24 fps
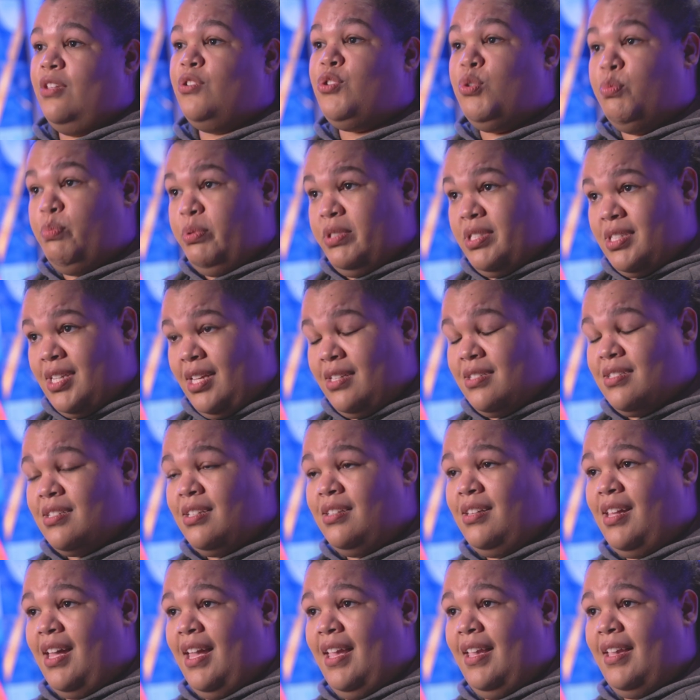You pretend
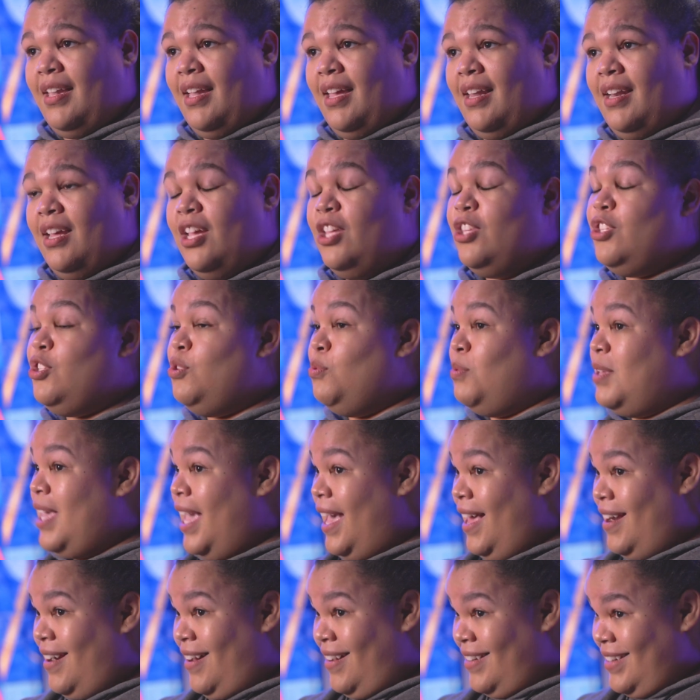to like it. You
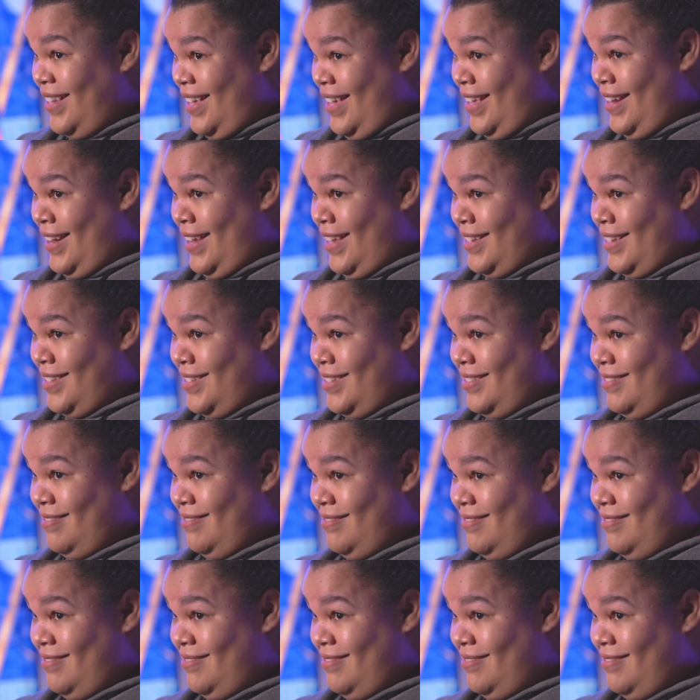cannot eat it.